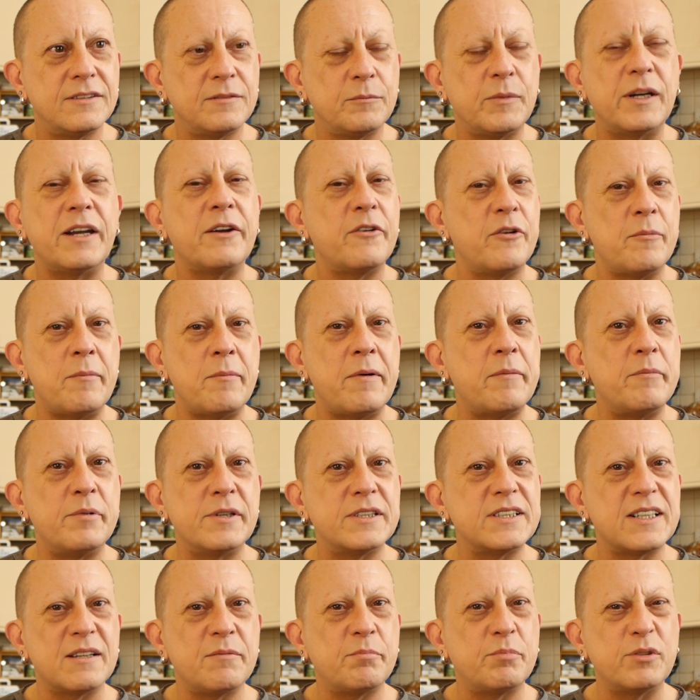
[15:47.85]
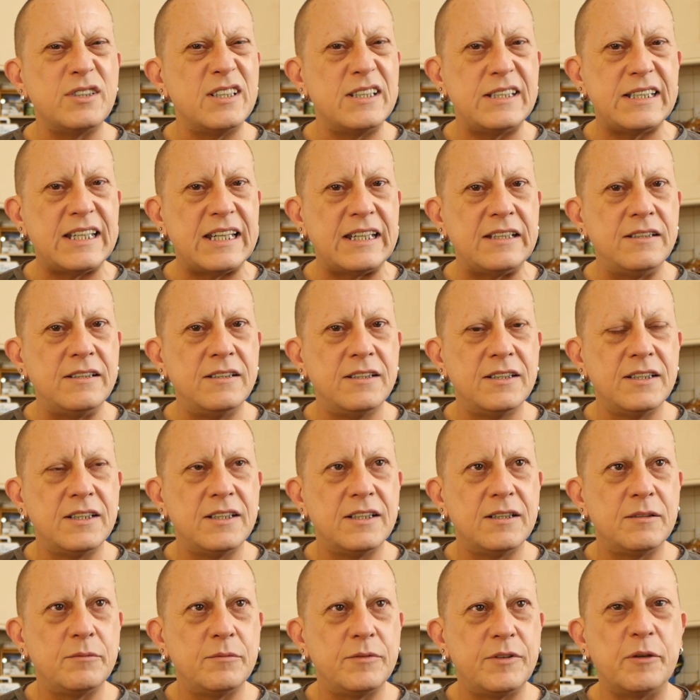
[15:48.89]
When I remember it, I'll put it in.
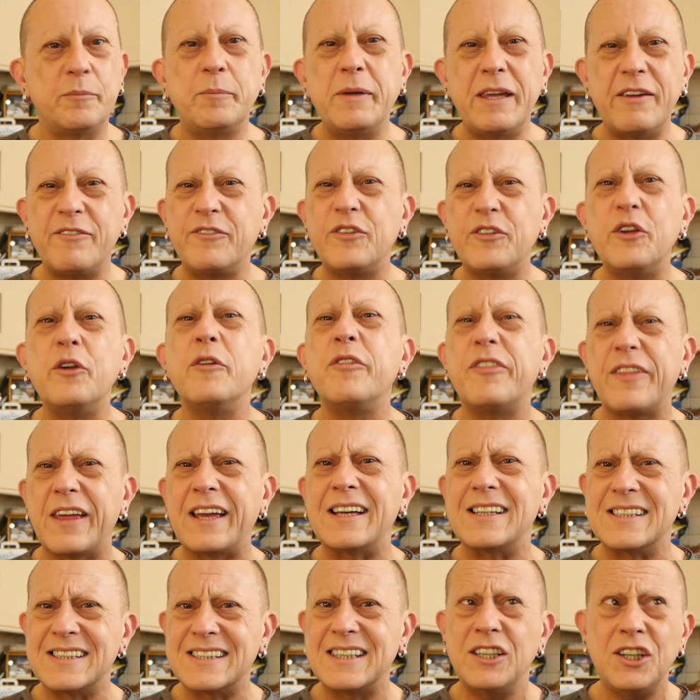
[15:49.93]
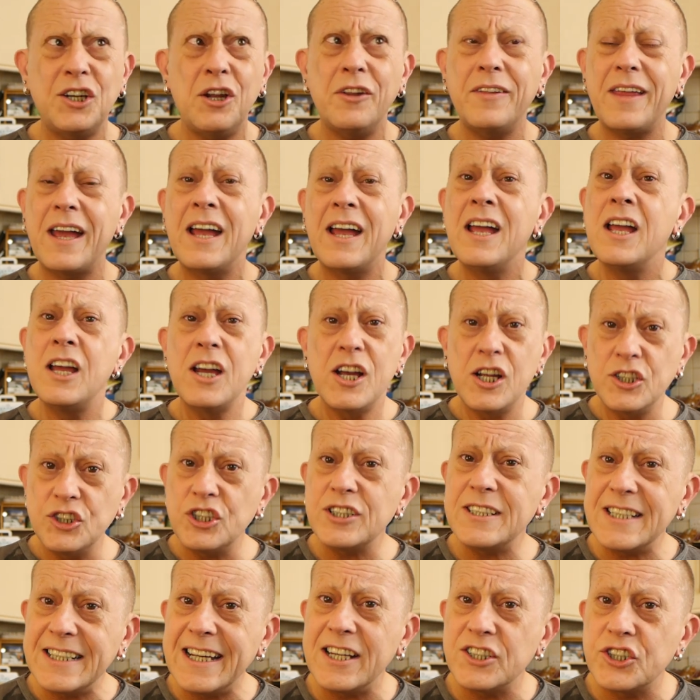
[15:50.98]
There'll be a few things. You know that, and
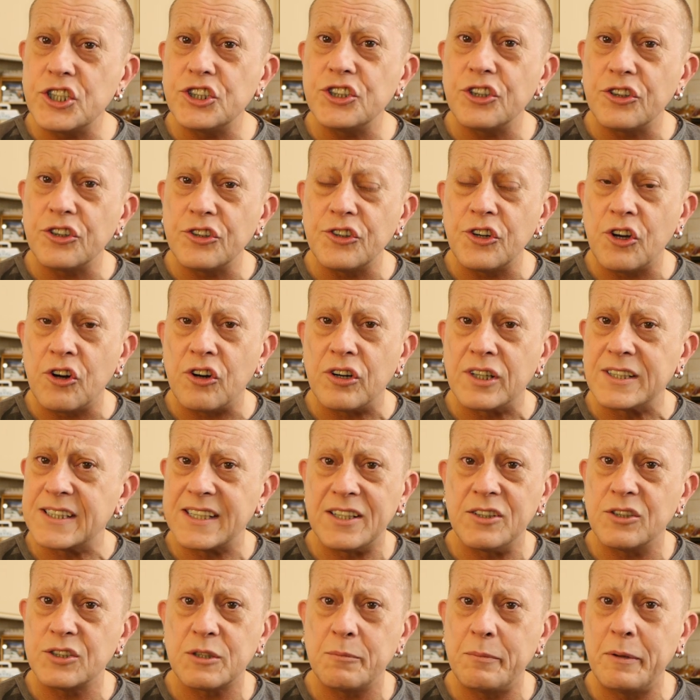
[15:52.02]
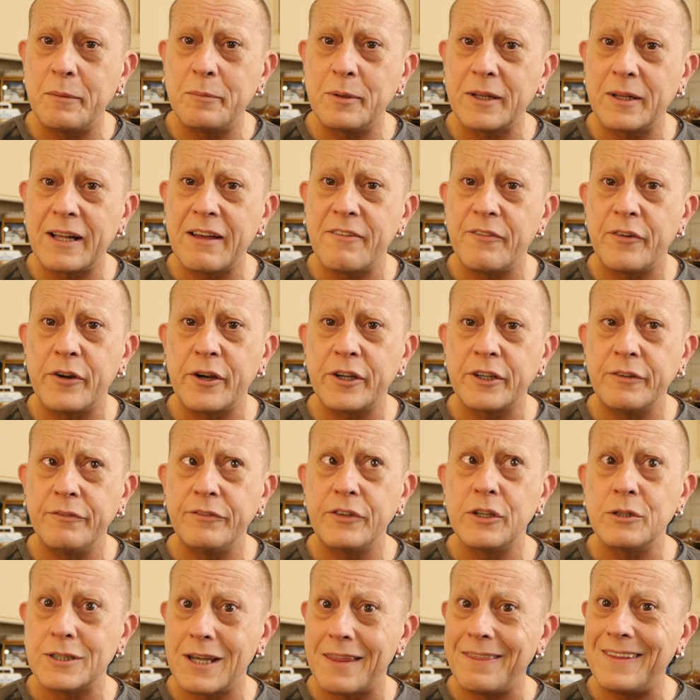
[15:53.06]
just in case you don't know, because I know some people get very
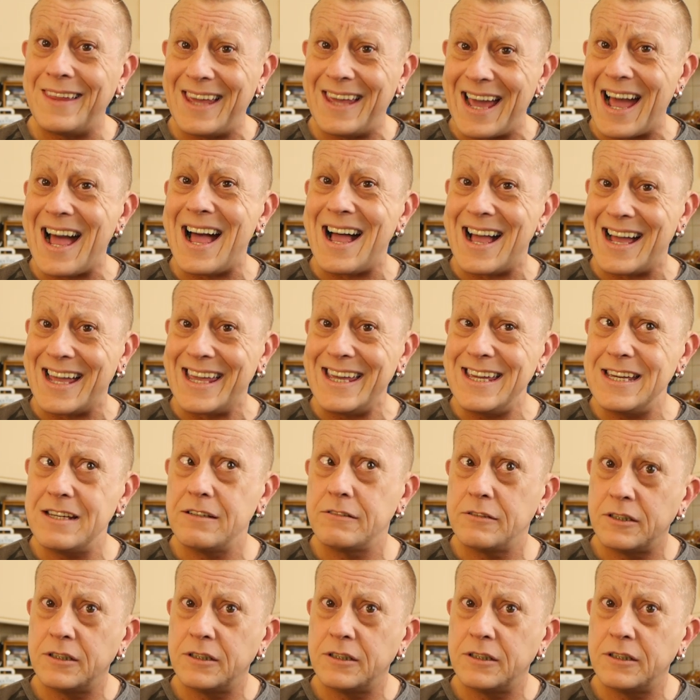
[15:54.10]
confused, the eye